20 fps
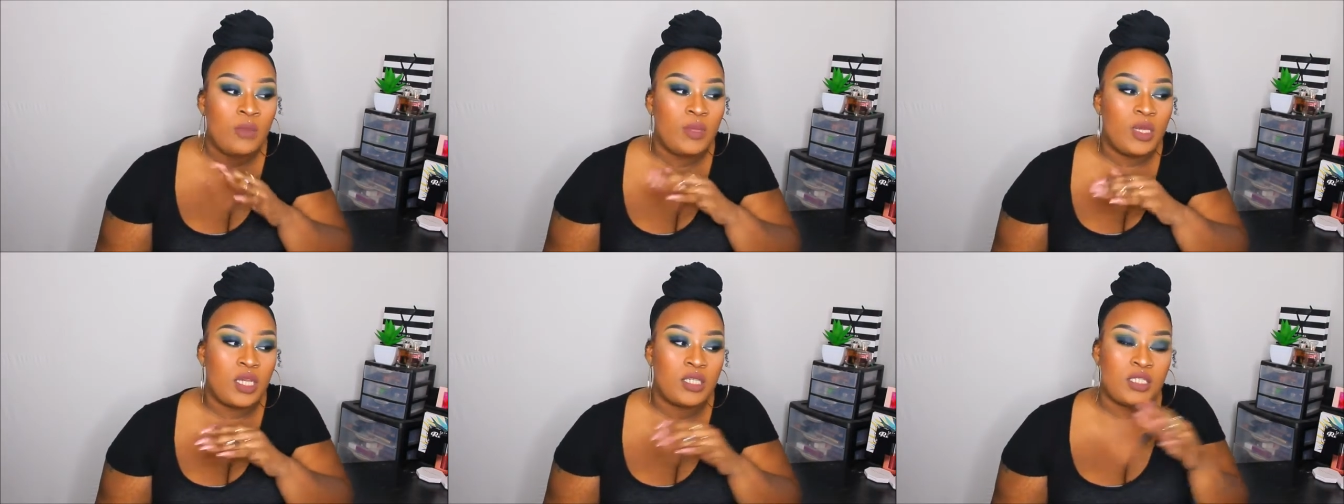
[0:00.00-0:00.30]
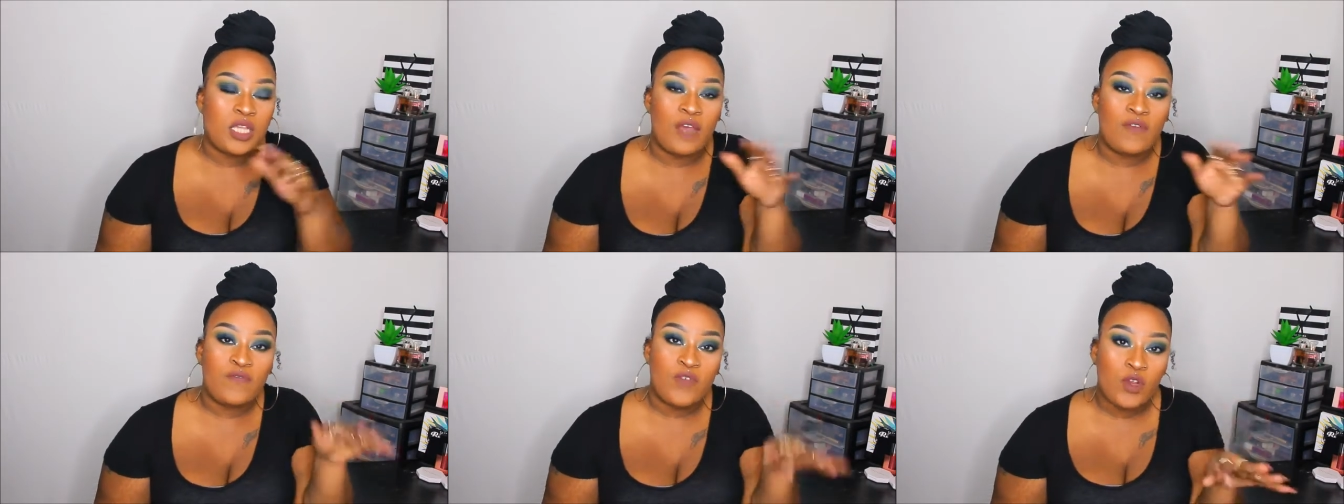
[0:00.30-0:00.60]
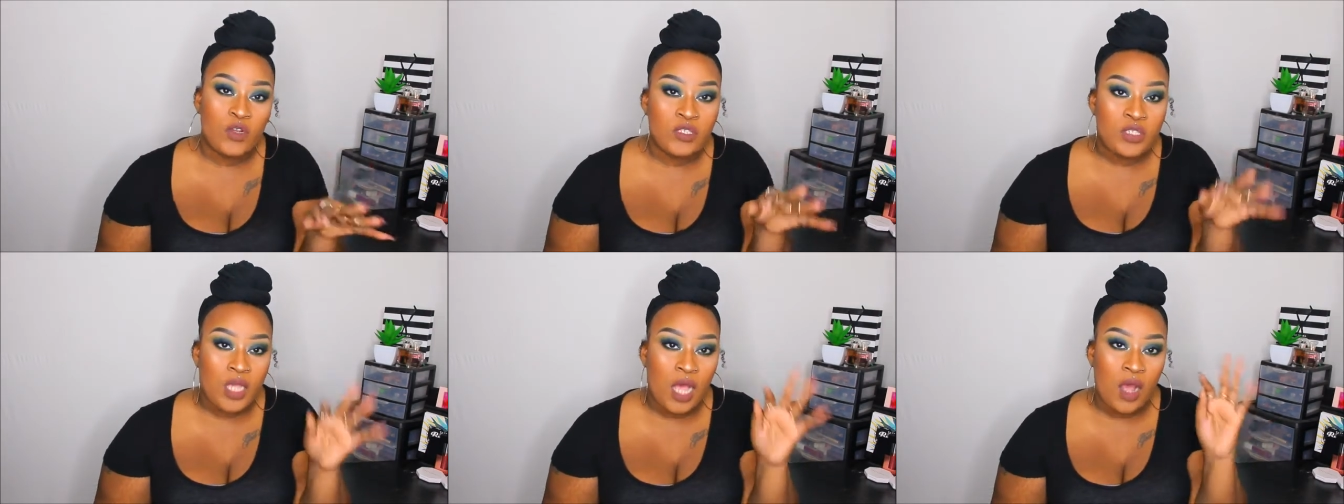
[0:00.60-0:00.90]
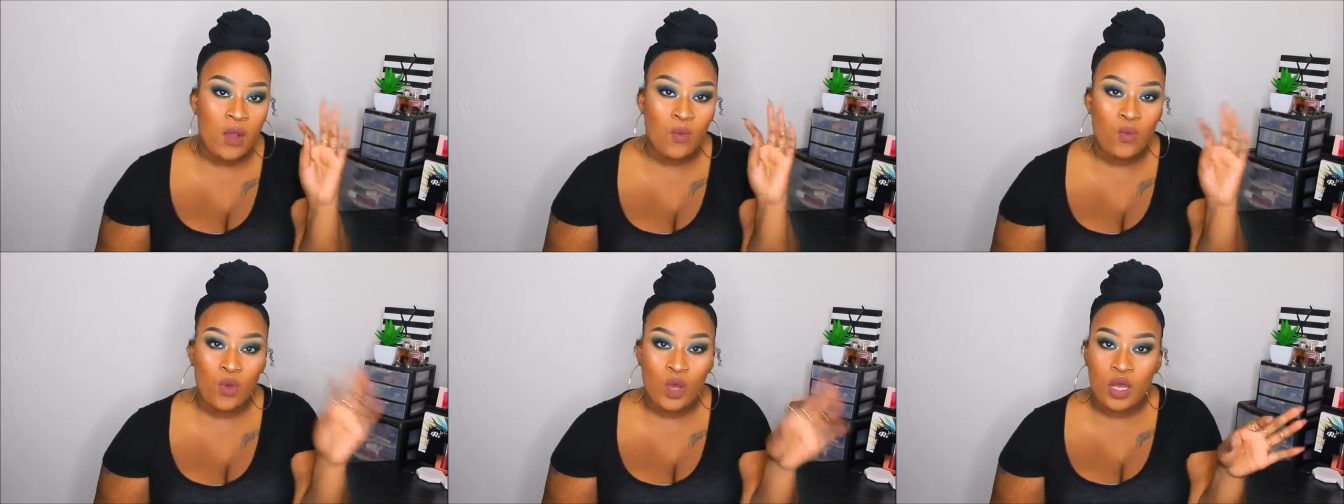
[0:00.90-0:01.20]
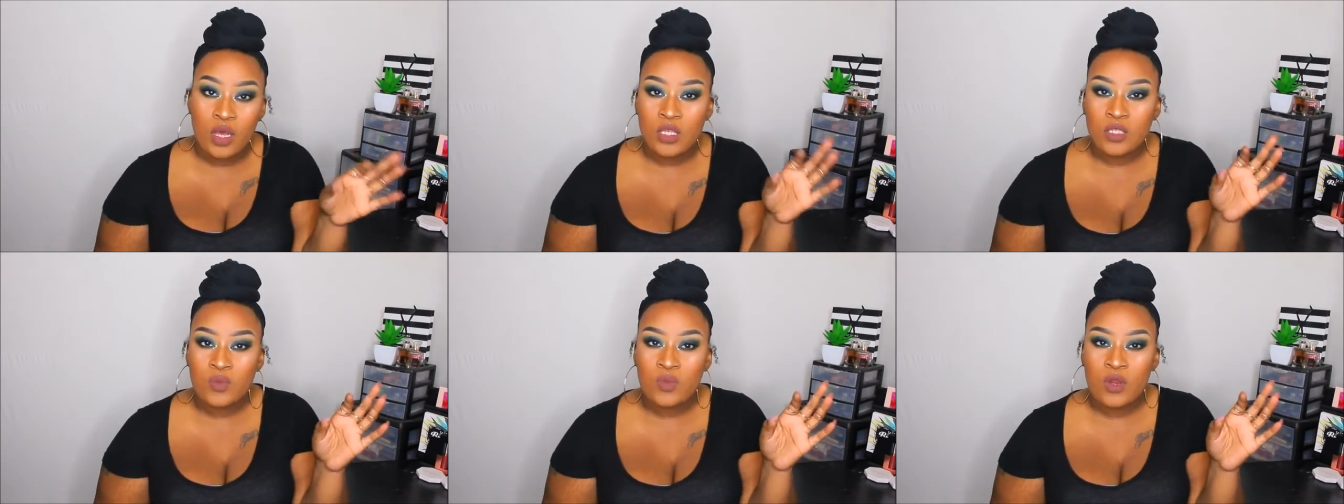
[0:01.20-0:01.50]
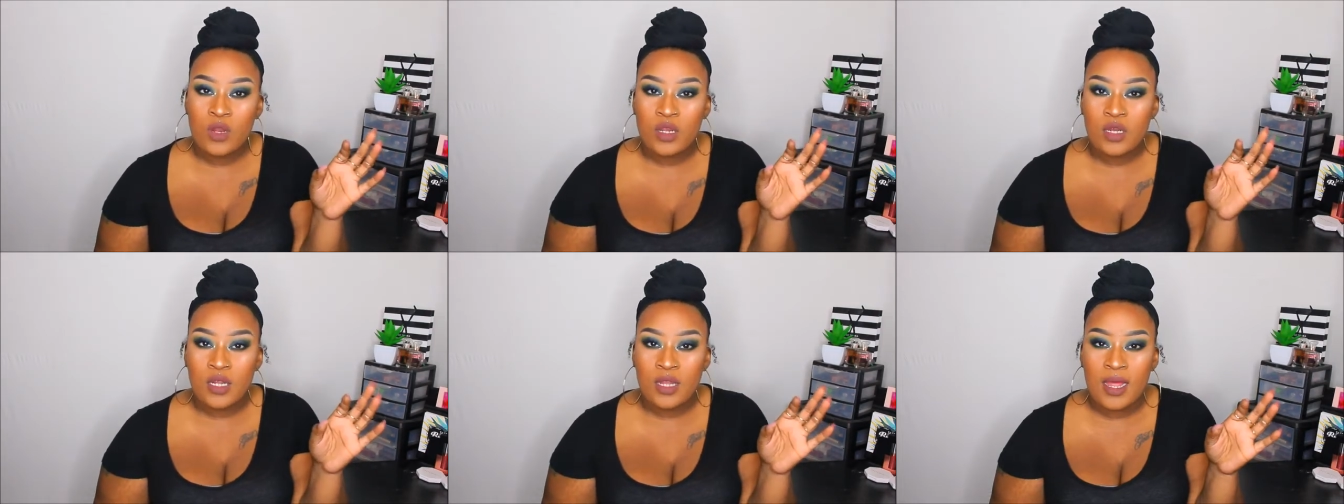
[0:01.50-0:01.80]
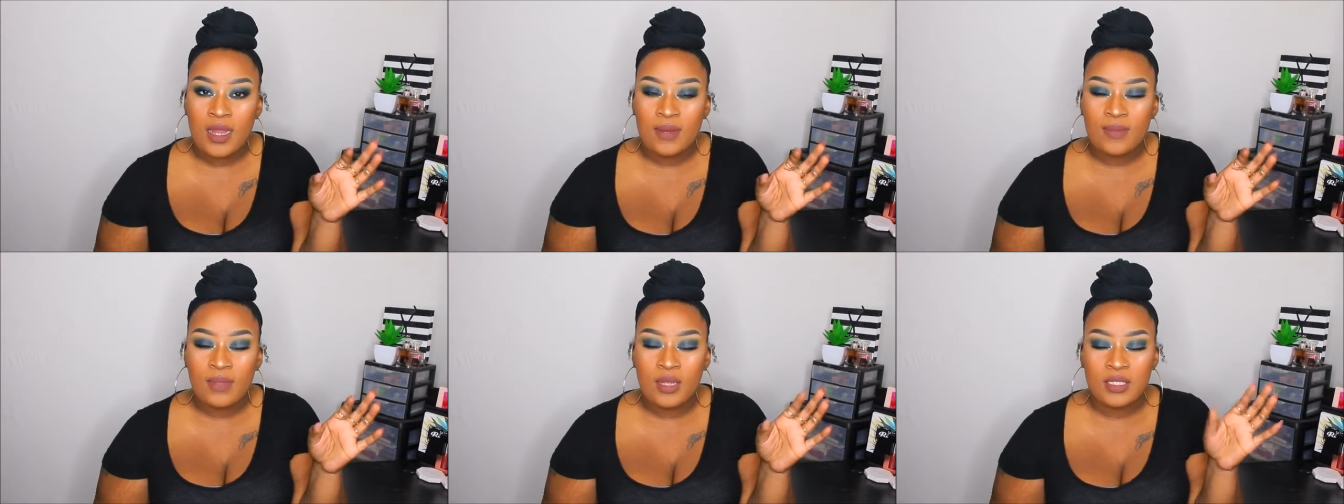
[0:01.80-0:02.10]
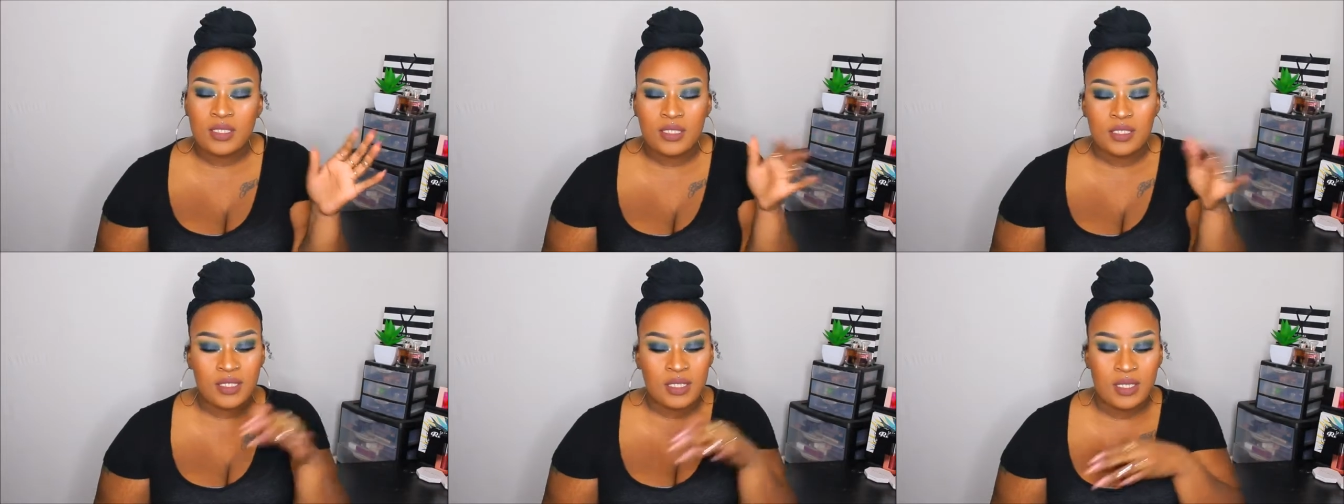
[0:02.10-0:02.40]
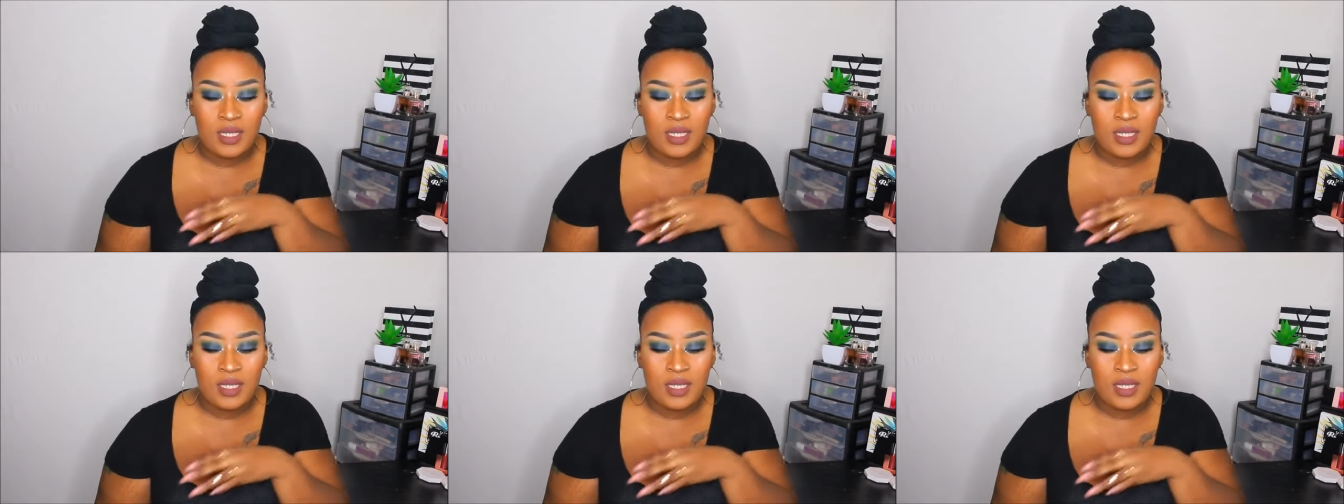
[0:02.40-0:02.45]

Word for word: because at first I was wearing a lot of blushes